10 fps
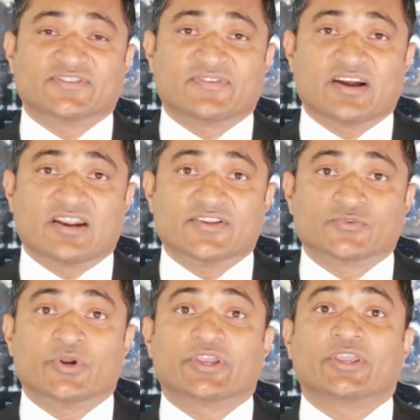as far
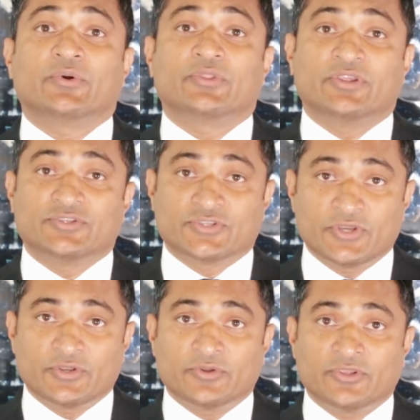as working on the
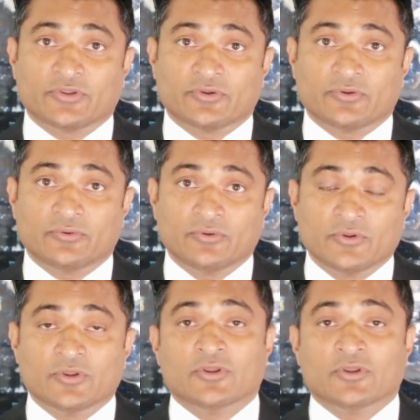internal you,